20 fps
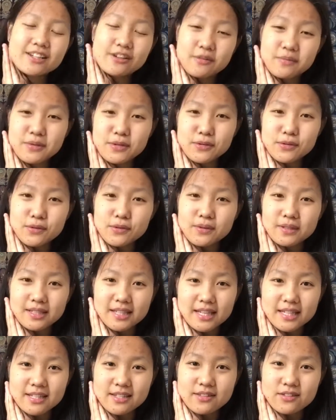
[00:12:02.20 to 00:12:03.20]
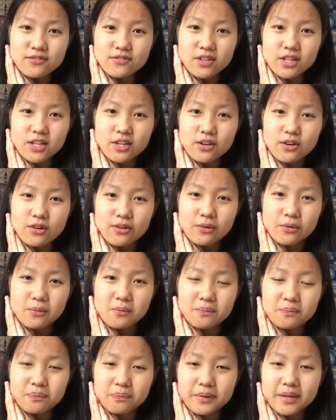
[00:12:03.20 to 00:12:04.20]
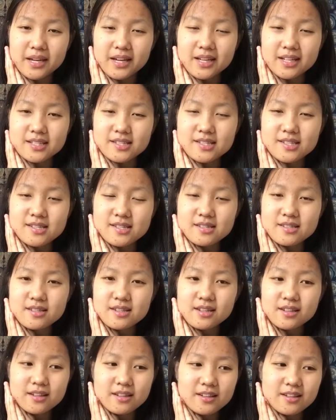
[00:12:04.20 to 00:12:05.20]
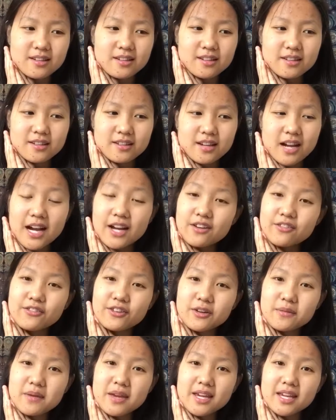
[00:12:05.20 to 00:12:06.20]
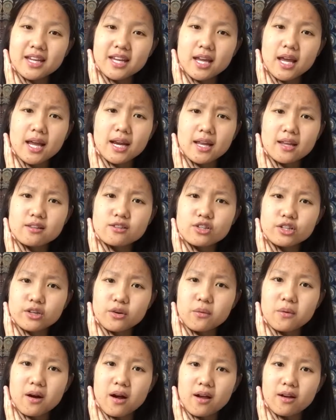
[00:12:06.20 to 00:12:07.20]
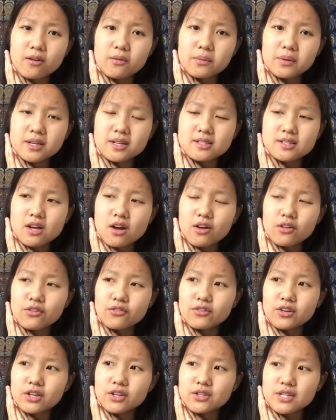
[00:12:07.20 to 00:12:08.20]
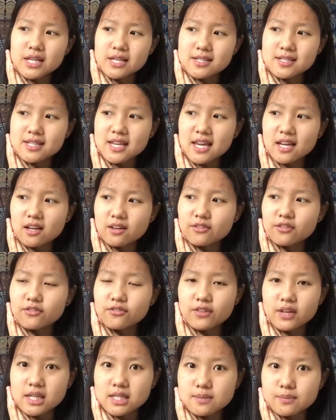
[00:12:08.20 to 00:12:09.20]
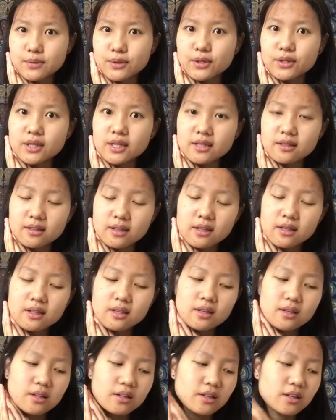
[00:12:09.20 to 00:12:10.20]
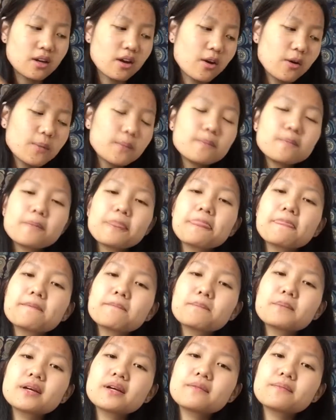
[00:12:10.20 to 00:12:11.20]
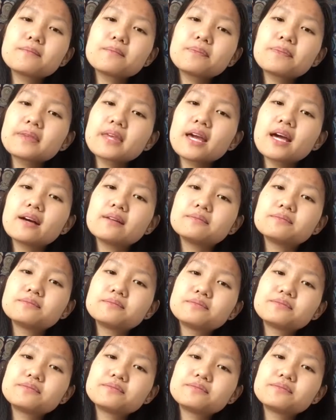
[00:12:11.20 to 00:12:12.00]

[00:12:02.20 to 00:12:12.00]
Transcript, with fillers: I hope you liked this video because I had fun making it and it took a while because all the videos I had to take off of Facebook and you know, but yeah.